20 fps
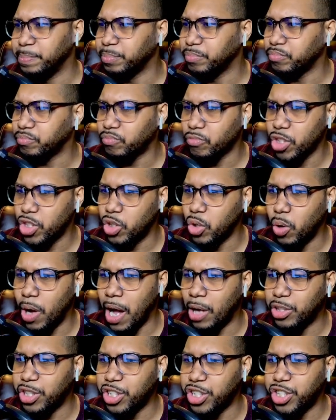So I'll
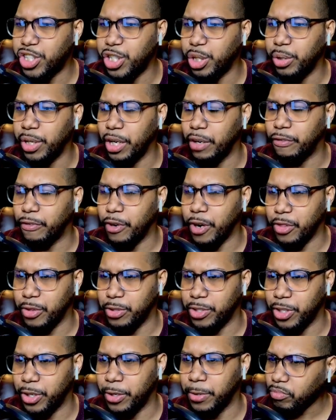just chill here for another
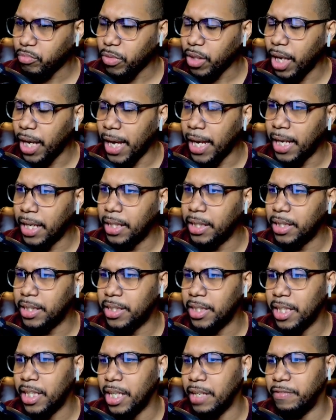turn and
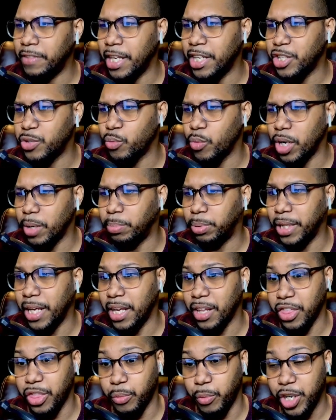see if they just want to play a
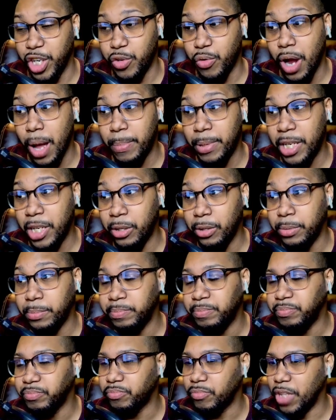3-drop here.
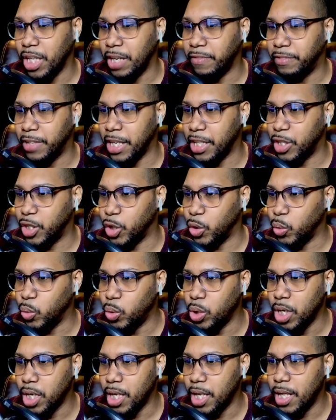If they do,
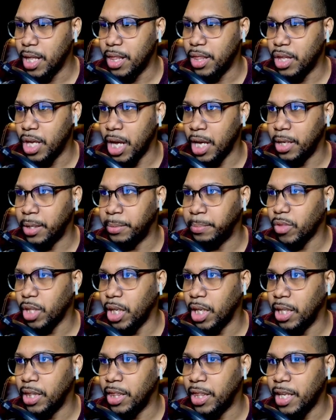then
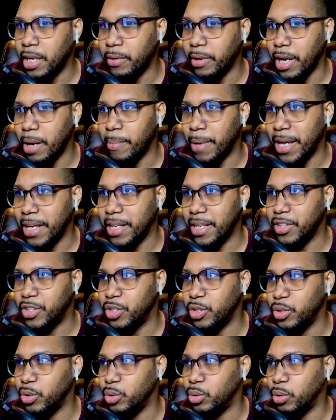in theory, I might get
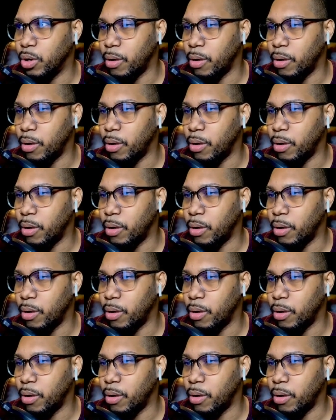to...